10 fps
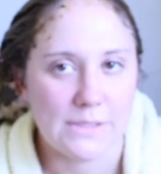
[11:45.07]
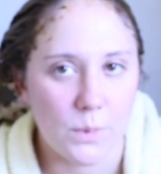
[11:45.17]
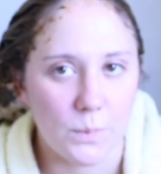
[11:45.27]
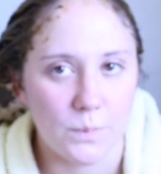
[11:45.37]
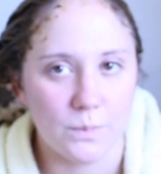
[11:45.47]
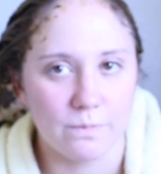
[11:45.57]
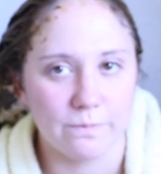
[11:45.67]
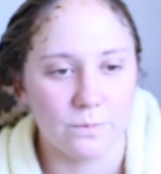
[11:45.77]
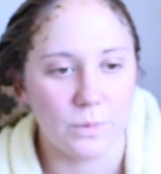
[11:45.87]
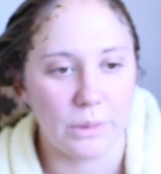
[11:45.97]
So,
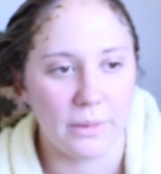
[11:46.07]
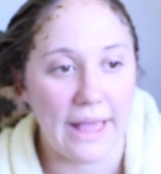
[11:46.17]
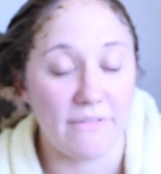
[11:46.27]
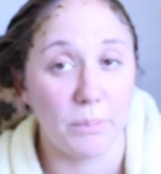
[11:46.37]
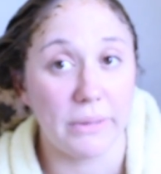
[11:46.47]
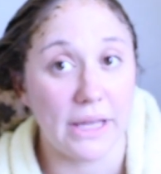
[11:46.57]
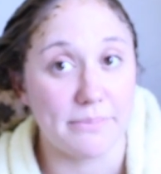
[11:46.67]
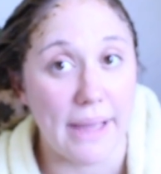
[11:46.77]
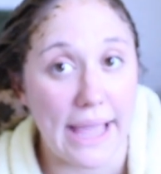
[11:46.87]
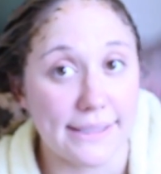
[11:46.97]
we will have a
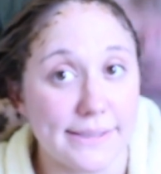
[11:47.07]
blood mat.